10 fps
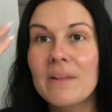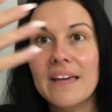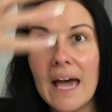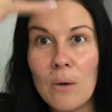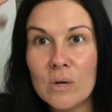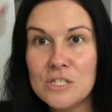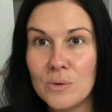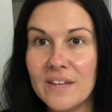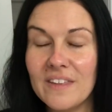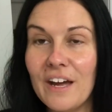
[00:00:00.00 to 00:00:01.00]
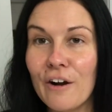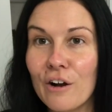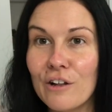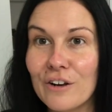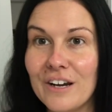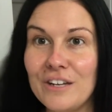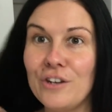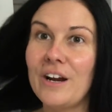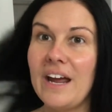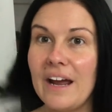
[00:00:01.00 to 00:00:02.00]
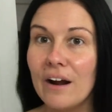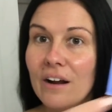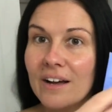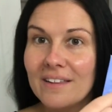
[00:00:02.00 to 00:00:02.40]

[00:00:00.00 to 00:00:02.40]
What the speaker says: like once you get the hair color in your hair,